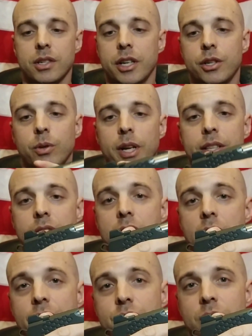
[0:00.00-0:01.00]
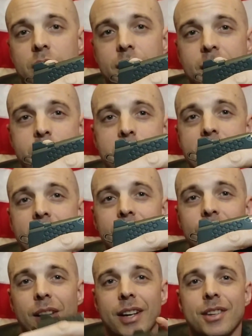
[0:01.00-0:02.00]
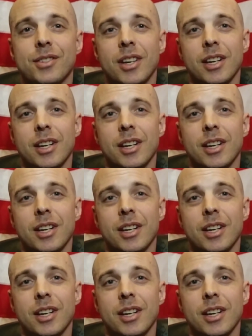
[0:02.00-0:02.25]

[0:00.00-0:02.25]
I do like the notch, and it came in handy, like I said,